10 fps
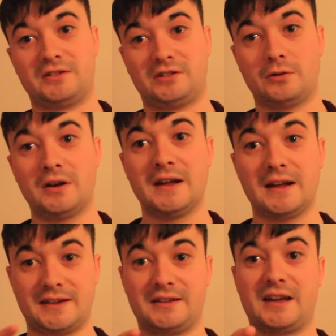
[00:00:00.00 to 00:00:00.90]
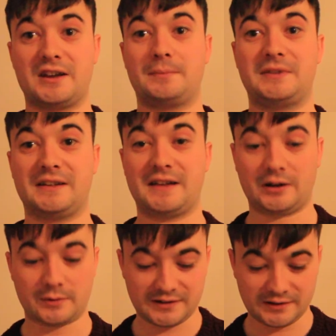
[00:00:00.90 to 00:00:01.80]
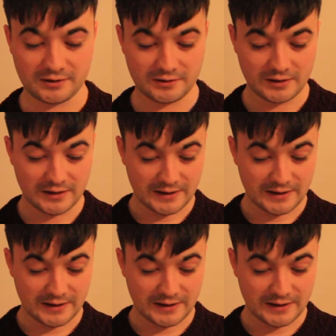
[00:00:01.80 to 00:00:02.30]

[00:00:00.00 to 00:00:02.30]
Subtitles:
so you'll get an update on that quite soon.